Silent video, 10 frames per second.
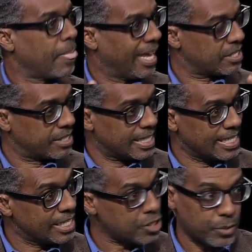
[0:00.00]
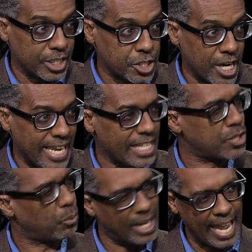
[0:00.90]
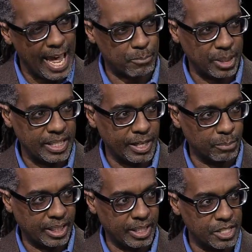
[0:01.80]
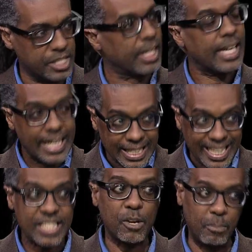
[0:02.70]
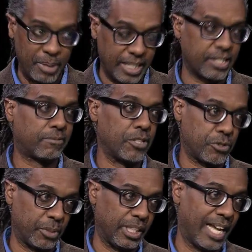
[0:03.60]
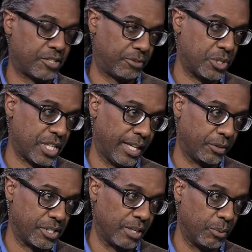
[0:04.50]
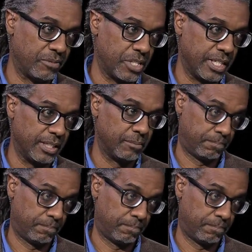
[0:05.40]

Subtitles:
Has the district changed? What happened there? Because that's a big difference from the last few cycles that we've seen.